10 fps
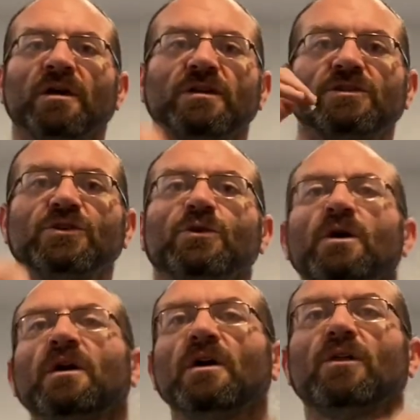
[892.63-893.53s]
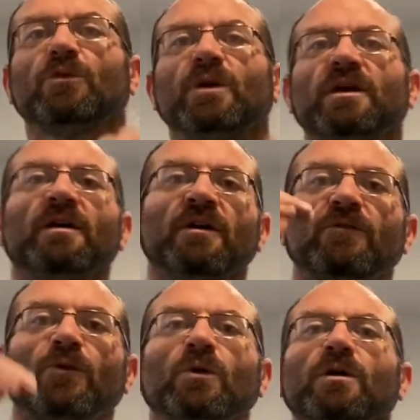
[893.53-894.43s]
2, 3,
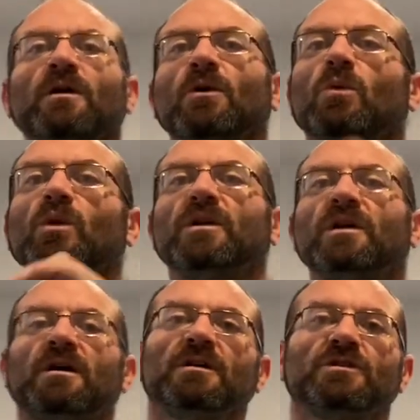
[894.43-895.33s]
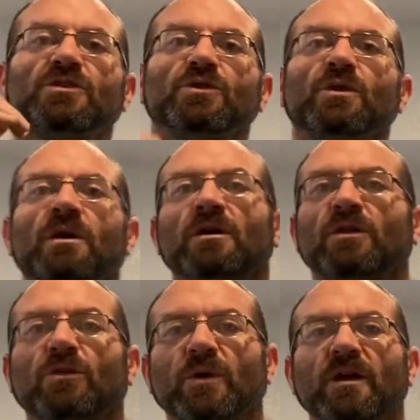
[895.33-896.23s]
4, 1, 2,
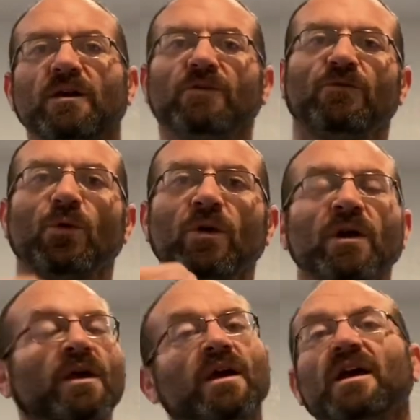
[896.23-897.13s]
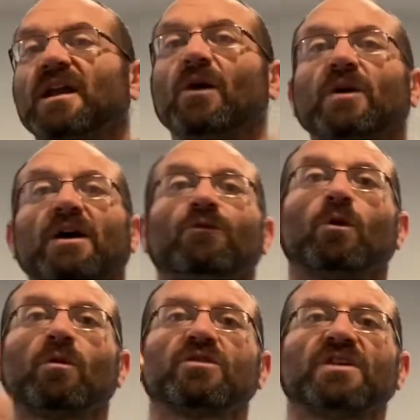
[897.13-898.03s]
3, 4. Now we got 4
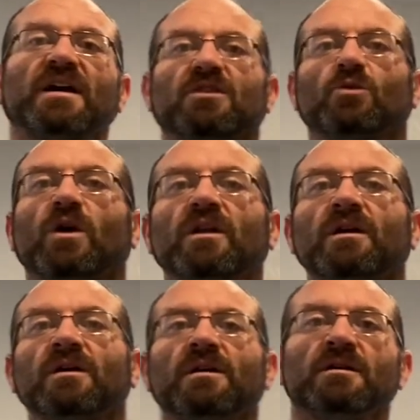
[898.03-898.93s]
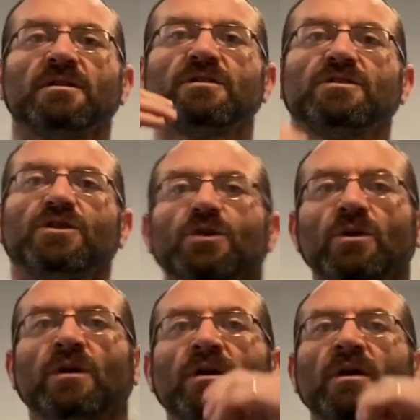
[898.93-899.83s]
more seconds. 1, 2,
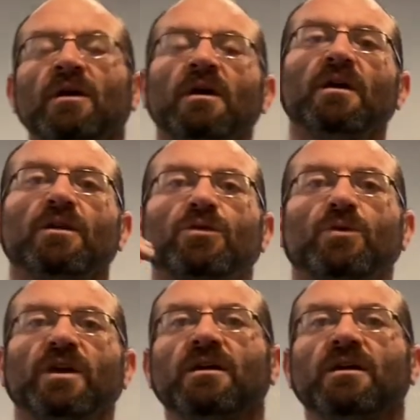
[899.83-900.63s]
3,